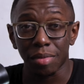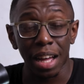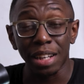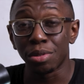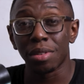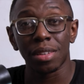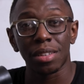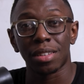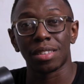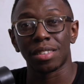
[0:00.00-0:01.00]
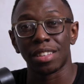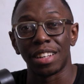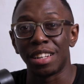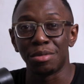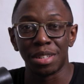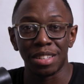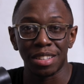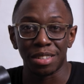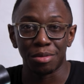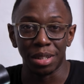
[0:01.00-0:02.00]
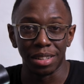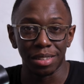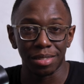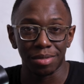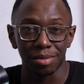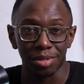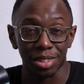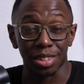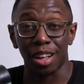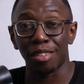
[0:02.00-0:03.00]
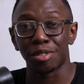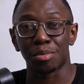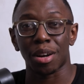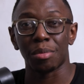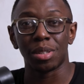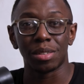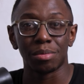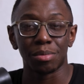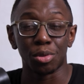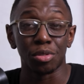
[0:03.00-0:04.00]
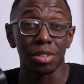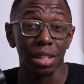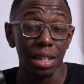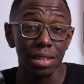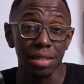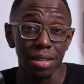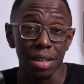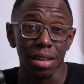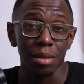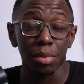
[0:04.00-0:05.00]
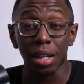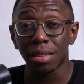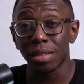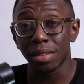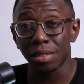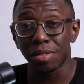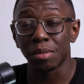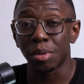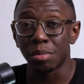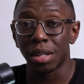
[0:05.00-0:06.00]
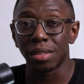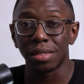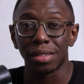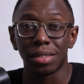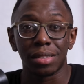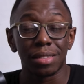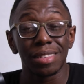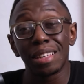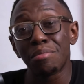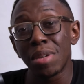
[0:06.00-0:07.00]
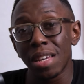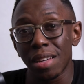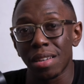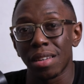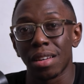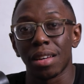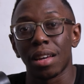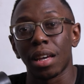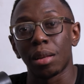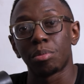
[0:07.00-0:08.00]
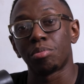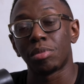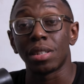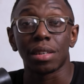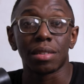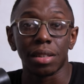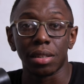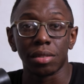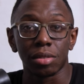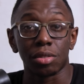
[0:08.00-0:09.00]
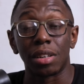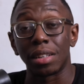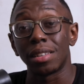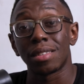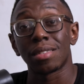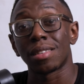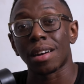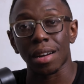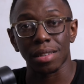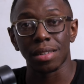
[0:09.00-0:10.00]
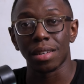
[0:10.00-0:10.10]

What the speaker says: I don't think in any way will solve the problem overnight. But I think if implemented, they may help take things, or at least start